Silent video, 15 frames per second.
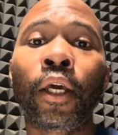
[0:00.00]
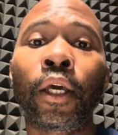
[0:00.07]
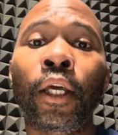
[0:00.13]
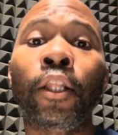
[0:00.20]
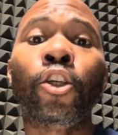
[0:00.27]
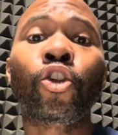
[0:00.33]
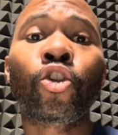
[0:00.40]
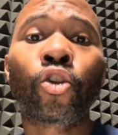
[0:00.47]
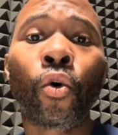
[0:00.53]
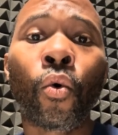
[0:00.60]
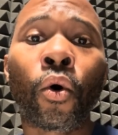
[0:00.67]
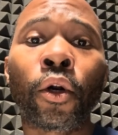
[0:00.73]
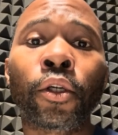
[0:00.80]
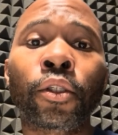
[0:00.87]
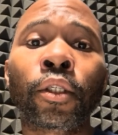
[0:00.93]
in the
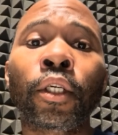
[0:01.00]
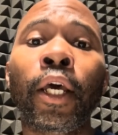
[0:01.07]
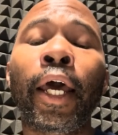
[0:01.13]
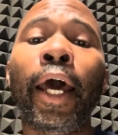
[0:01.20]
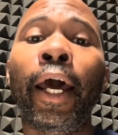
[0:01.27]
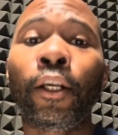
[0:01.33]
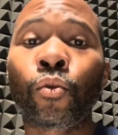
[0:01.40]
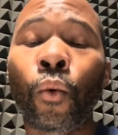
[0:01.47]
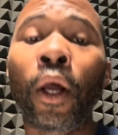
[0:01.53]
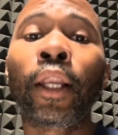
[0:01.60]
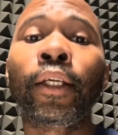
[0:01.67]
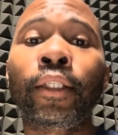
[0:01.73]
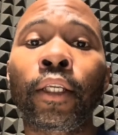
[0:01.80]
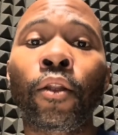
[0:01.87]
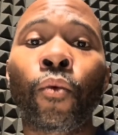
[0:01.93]
stores as well
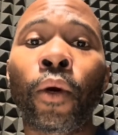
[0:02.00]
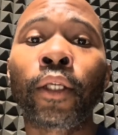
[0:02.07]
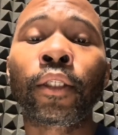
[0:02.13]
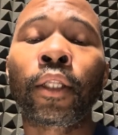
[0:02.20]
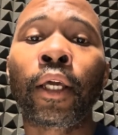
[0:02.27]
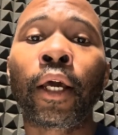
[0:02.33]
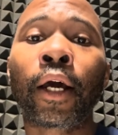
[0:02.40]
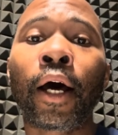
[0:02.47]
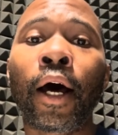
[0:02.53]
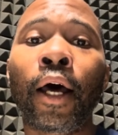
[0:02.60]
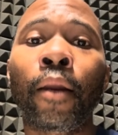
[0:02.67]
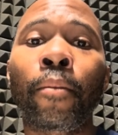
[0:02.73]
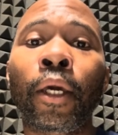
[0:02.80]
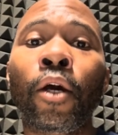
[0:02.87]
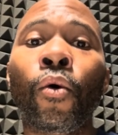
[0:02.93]
as in the rest of the
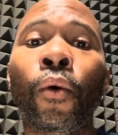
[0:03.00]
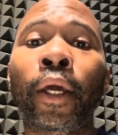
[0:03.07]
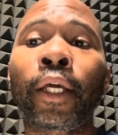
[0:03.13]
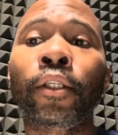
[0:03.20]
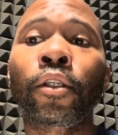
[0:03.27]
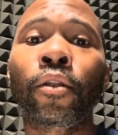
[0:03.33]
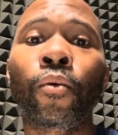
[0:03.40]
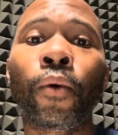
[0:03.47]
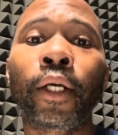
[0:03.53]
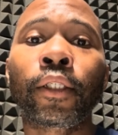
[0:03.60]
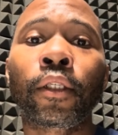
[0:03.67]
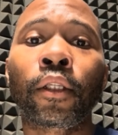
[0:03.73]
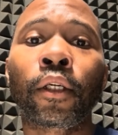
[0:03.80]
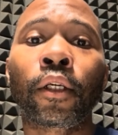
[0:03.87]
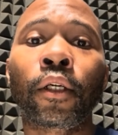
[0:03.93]
economy going into the rest
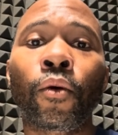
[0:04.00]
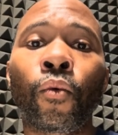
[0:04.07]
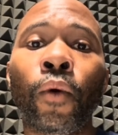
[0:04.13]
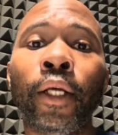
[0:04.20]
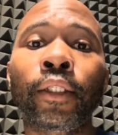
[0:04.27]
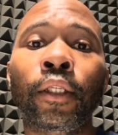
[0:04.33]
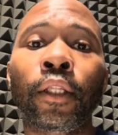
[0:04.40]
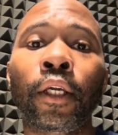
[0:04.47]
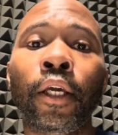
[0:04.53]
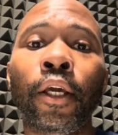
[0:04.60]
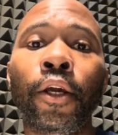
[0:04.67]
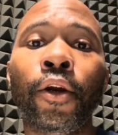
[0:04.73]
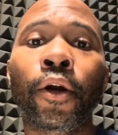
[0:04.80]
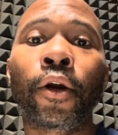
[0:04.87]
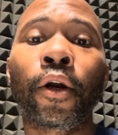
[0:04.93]
of the
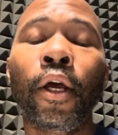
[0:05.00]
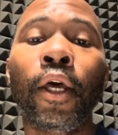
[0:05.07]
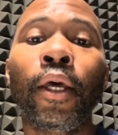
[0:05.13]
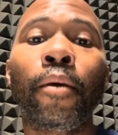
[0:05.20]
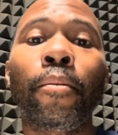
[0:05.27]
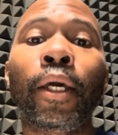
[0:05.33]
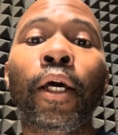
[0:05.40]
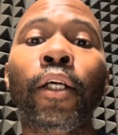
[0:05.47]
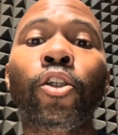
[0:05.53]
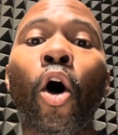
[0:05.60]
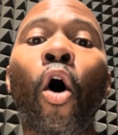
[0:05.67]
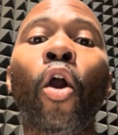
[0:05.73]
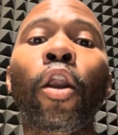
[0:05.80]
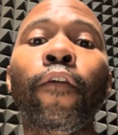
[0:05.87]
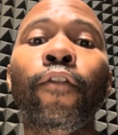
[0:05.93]
year, because
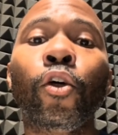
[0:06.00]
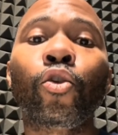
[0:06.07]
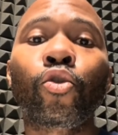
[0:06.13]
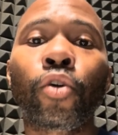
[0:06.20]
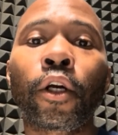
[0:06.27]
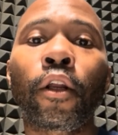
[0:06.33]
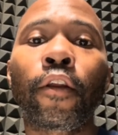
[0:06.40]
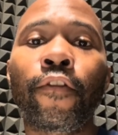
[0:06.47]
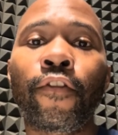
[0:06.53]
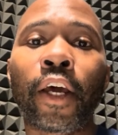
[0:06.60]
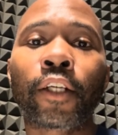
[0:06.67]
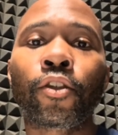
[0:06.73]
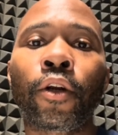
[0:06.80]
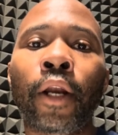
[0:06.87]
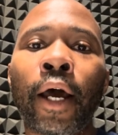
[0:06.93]
all of those trickle
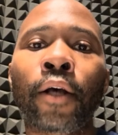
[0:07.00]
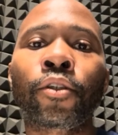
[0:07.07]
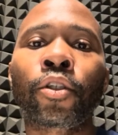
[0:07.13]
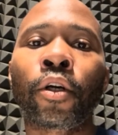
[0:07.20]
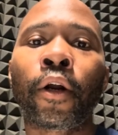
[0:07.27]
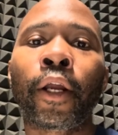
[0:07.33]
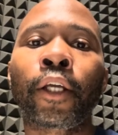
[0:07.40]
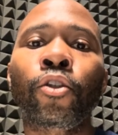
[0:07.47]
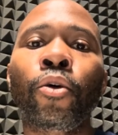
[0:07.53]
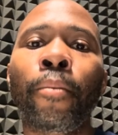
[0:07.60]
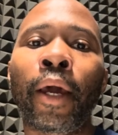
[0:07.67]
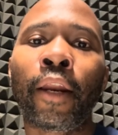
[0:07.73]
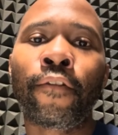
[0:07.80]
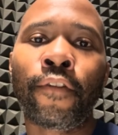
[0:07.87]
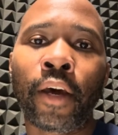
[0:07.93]
effects are now starting to
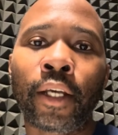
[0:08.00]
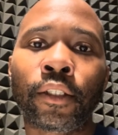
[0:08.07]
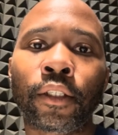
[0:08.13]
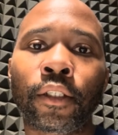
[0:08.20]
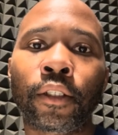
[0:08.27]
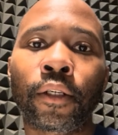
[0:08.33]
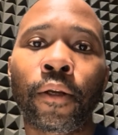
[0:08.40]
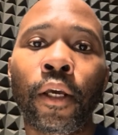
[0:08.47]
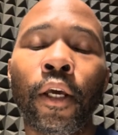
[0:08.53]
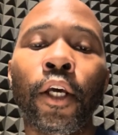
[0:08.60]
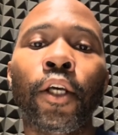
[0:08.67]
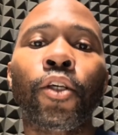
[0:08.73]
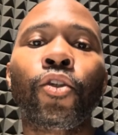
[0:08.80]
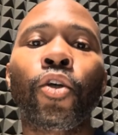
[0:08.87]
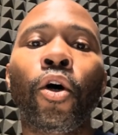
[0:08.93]
manifest.
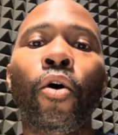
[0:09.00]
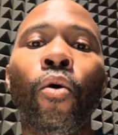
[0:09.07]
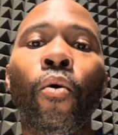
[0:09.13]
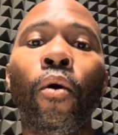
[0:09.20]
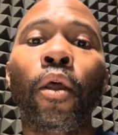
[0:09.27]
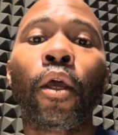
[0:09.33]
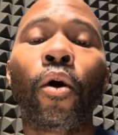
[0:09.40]
So